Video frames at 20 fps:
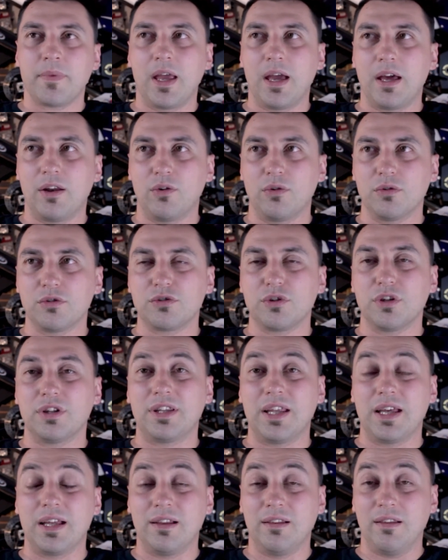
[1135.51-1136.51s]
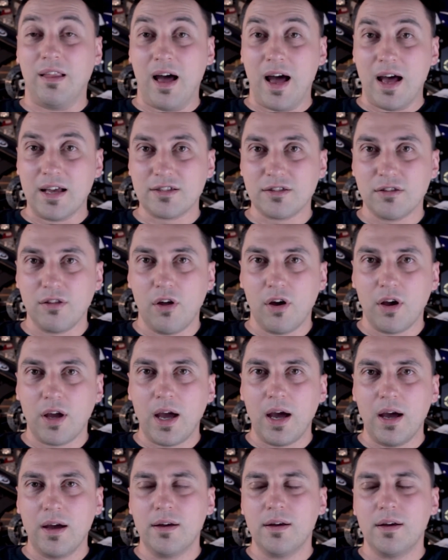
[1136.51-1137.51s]
and also they last
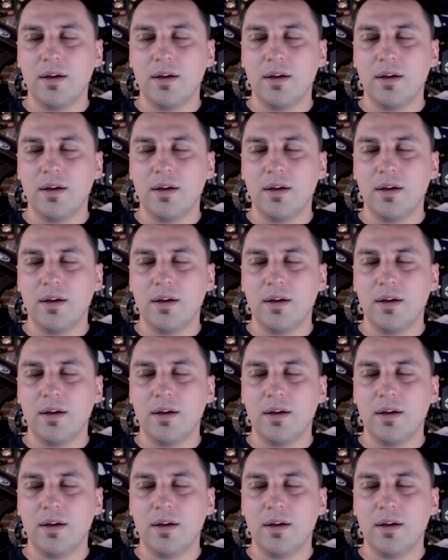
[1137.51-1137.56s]
longer.